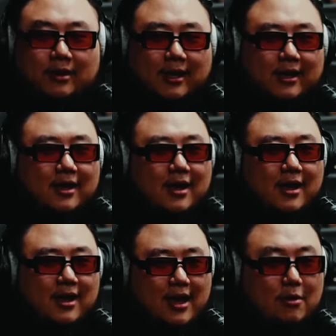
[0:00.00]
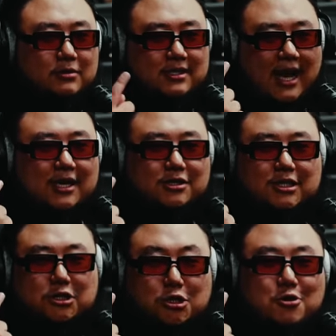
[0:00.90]
Like it was actually
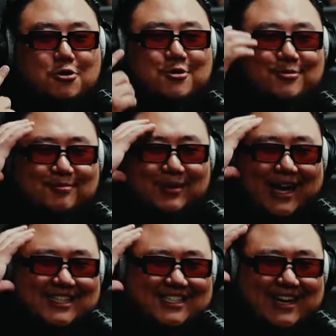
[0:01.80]
too much